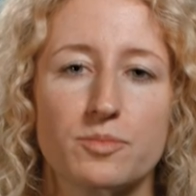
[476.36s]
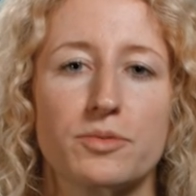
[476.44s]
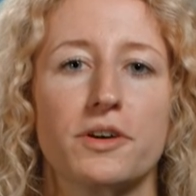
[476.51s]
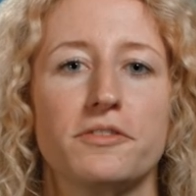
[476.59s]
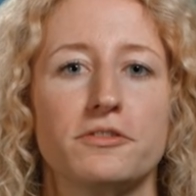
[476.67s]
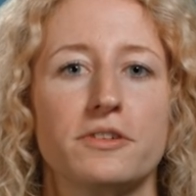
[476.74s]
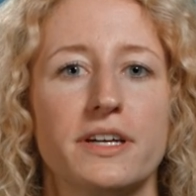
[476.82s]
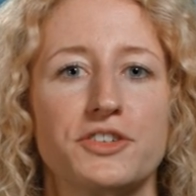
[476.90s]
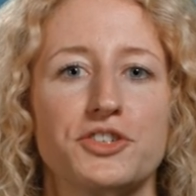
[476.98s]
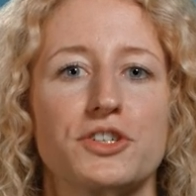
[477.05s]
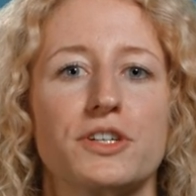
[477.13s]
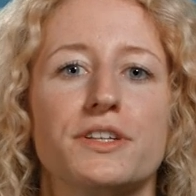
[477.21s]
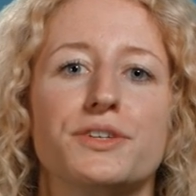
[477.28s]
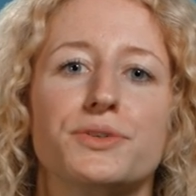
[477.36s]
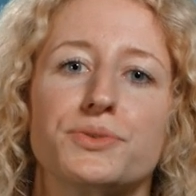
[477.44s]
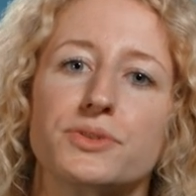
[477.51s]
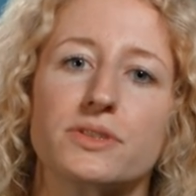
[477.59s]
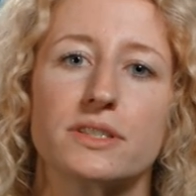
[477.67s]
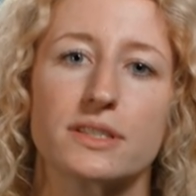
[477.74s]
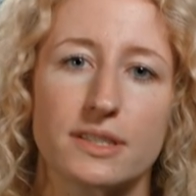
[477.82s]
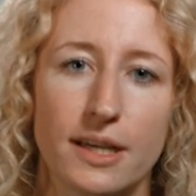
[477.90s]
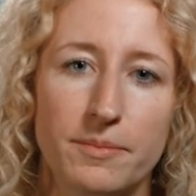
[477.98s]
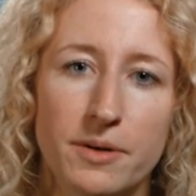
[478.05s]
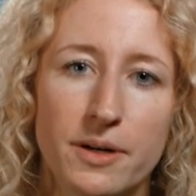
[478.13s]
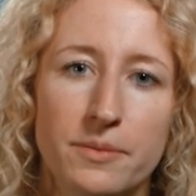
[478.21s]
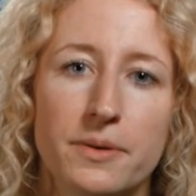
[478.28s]
is preferentially used in
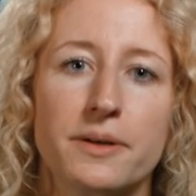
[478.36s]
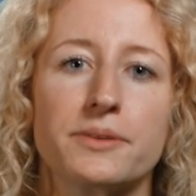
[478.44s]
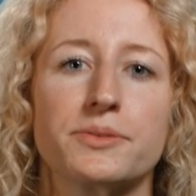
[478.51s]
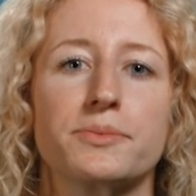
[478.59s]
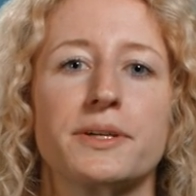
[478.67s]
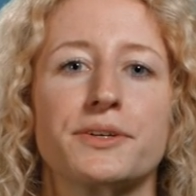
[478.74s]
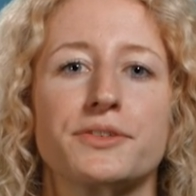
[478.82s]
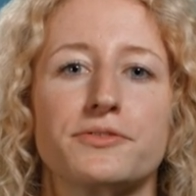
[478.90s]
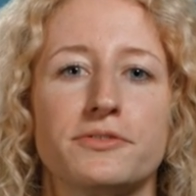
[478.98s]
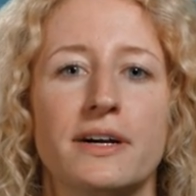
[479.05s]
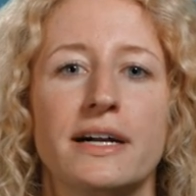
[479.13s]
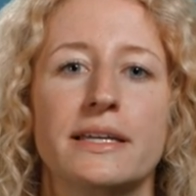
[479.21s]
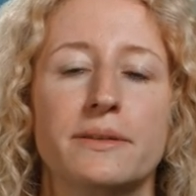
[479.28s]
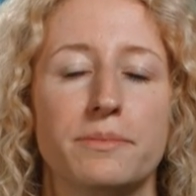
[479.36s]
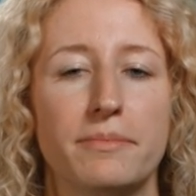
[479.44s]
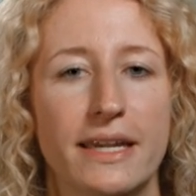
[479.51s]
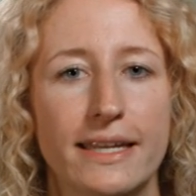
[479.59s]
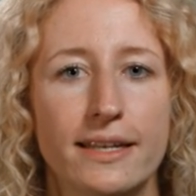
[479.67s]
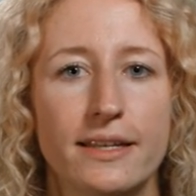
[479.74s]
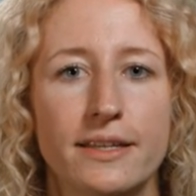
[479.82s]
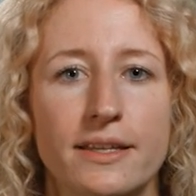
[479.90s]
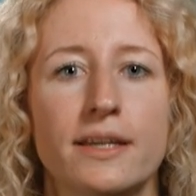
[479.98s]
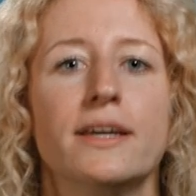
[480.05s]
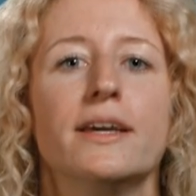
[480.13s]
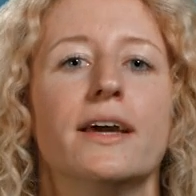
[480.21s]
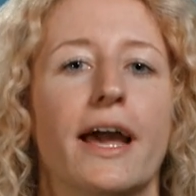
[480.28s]
summer, whereas we could find
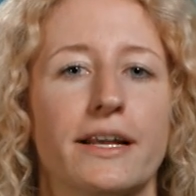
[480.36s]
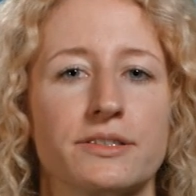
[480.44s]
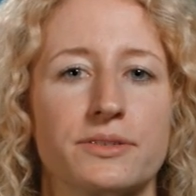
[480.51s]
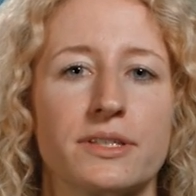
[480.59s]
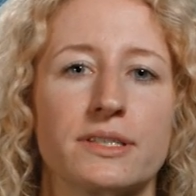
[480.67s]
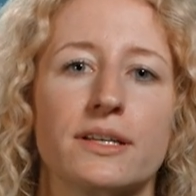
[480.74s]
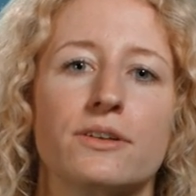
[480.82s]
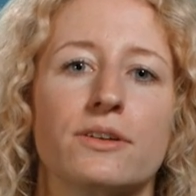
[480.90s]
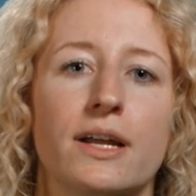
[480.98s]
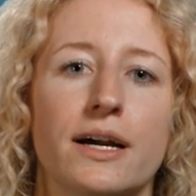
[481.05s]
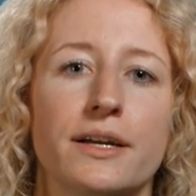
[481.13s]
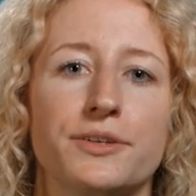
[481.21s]
mainly extracellular